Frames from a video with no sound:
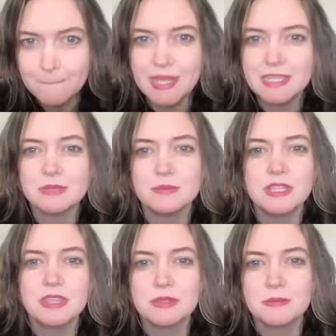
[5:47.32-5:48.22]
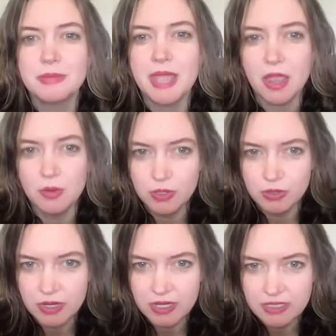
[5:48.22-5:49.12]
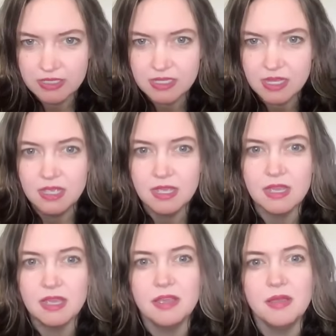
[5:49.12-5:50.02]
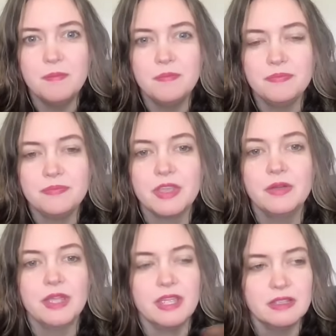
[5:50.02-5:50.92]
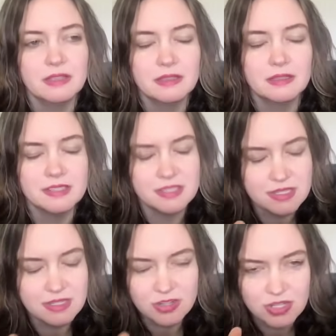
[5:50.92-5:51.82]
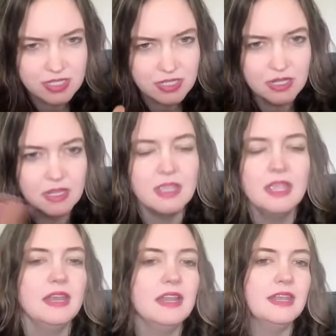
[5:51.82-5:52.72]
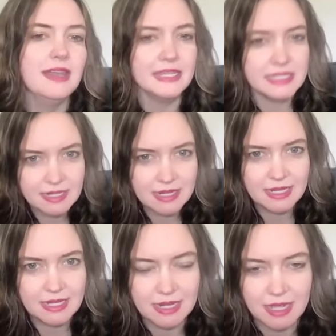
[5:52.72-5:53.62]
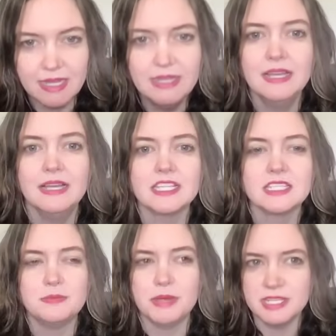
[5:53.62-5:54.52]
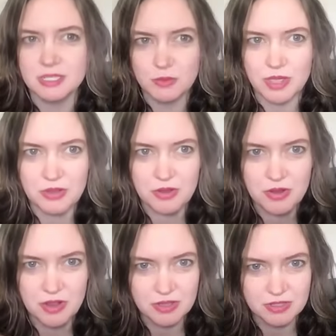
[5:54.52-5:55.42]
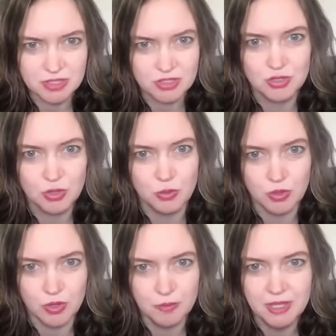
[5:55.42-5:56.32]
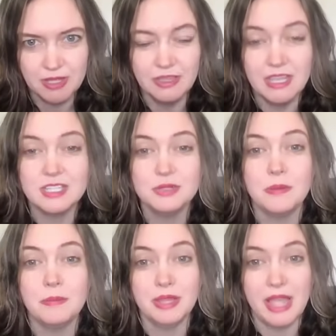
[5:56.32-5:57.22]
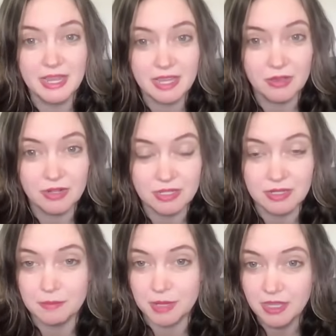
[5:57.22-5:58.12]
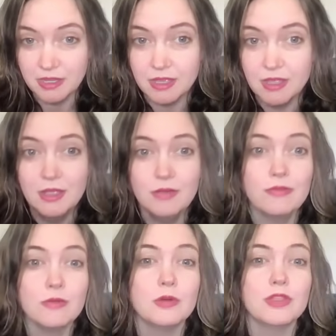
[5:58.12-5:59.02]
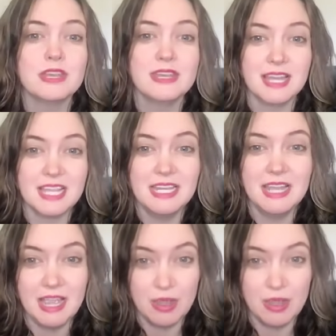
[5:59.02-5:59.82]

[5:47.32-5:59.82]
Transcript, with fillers: mess with power grids. Um, okay, this is interesting. In nineteen eighty-nine, a space weather storm led to a blackout in Quebec for more than nine